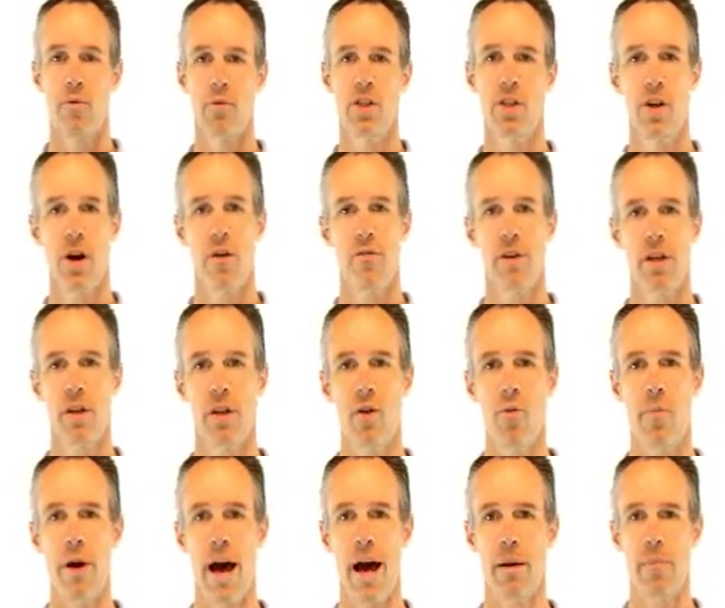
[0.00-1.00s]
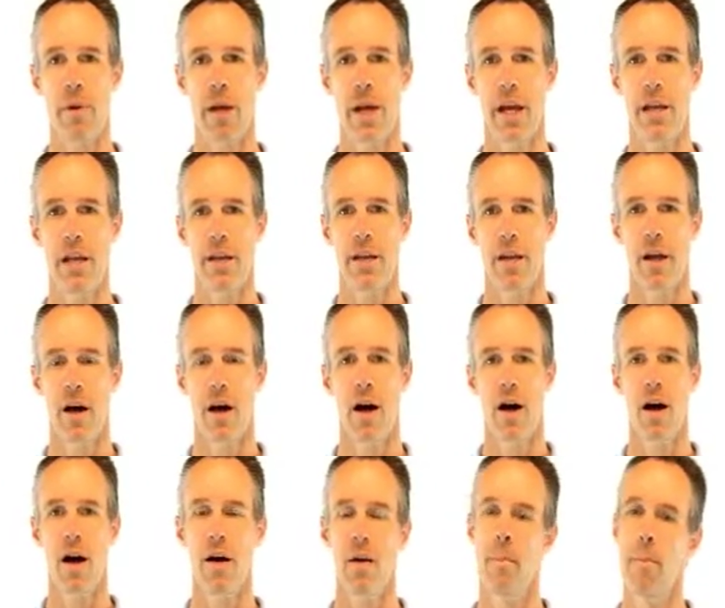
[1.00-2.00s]
resolving low back pain
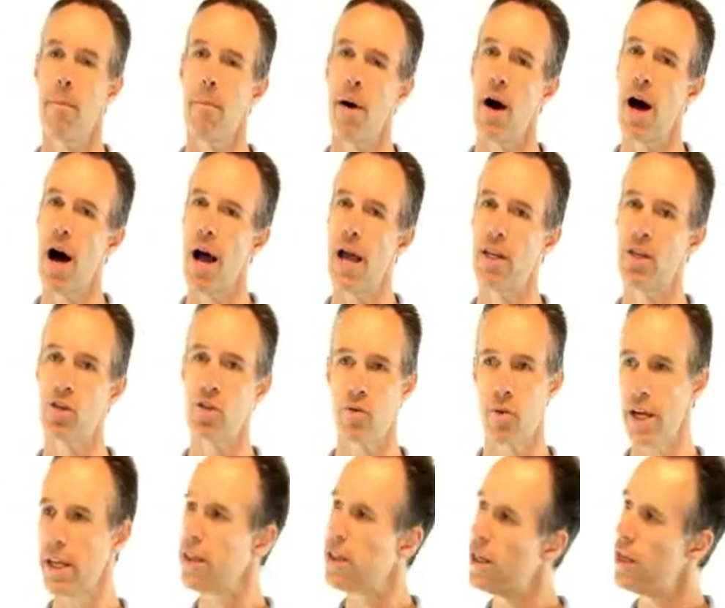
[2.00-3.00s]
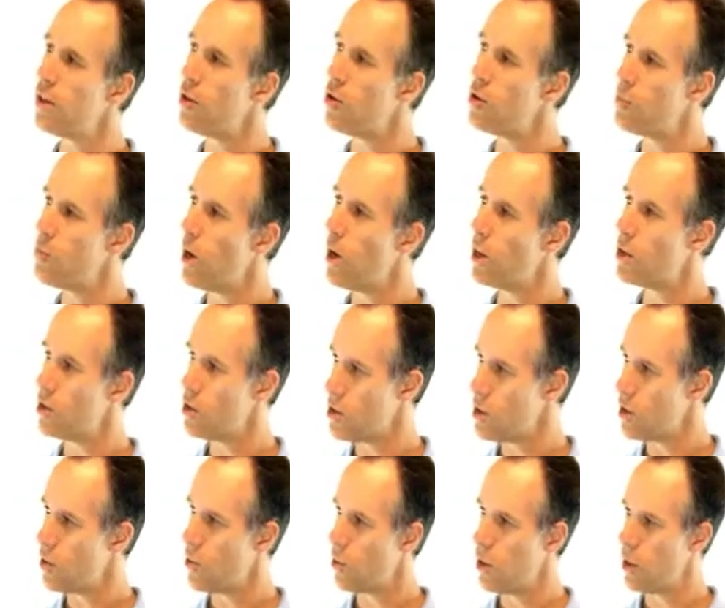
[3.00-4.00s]
by strengthening those
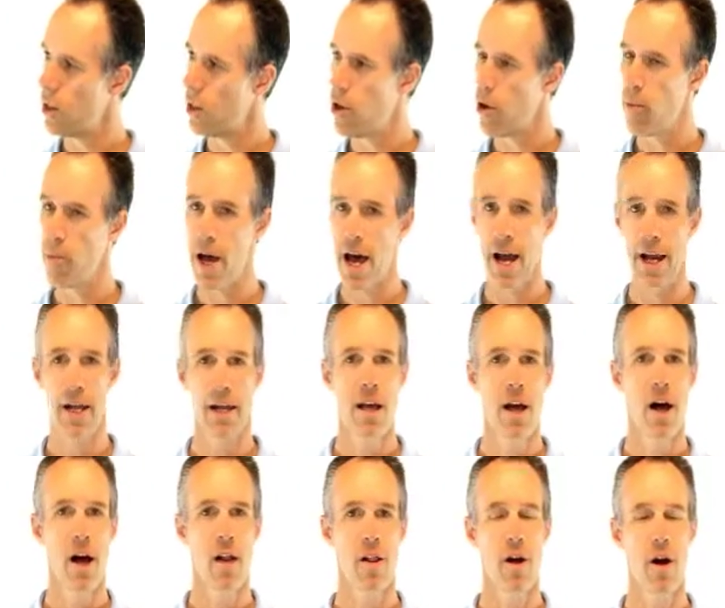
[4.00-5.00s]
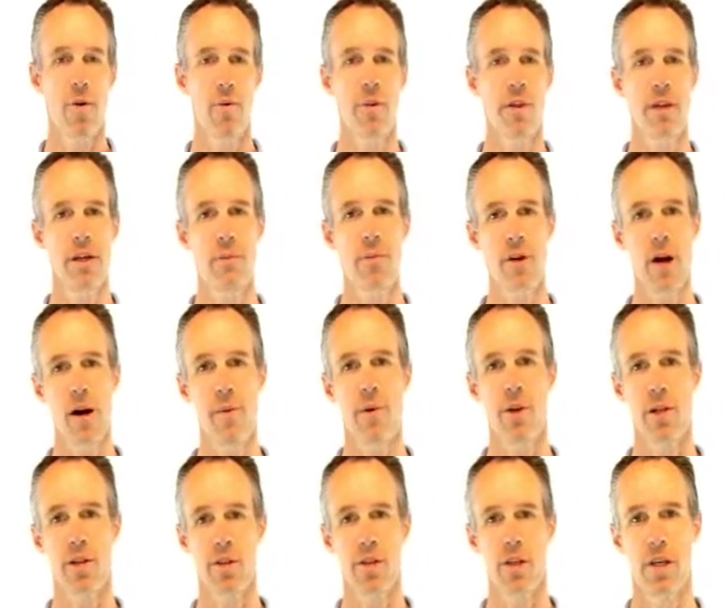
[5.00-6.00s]
muscles that are in the low back along with the
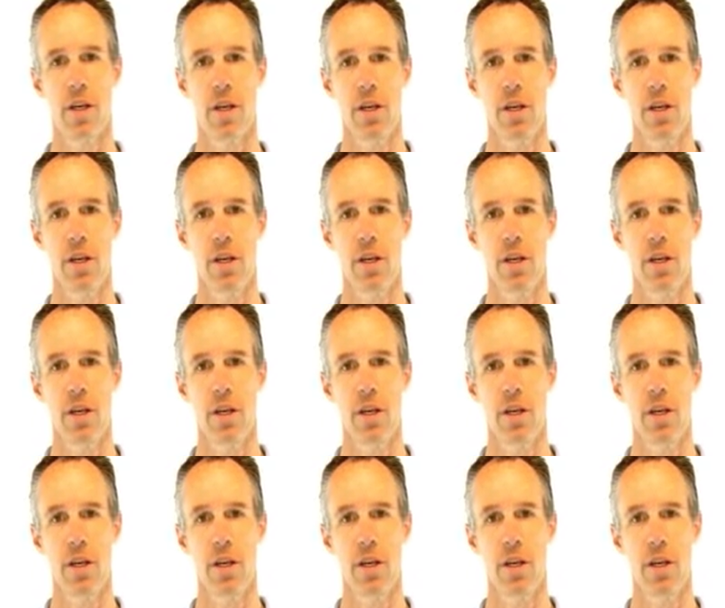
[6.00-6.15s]
abdominals.